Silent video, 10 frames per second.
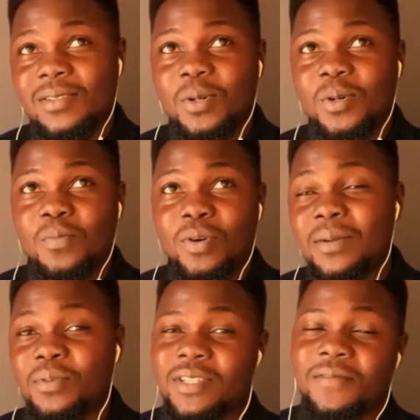or Burna
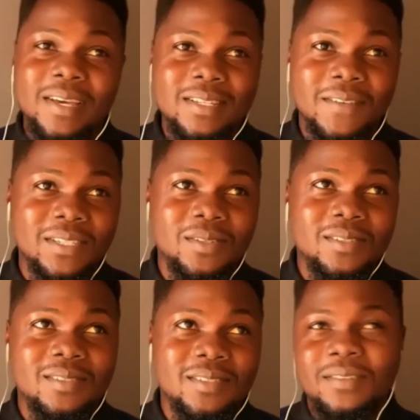Boy's fans
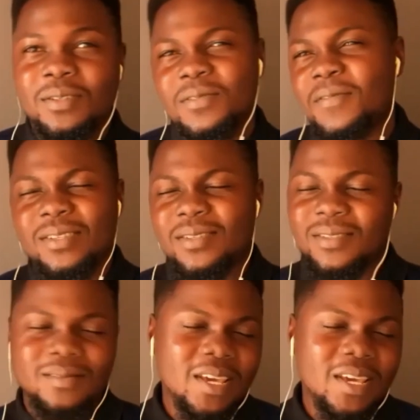versus Davido's fans.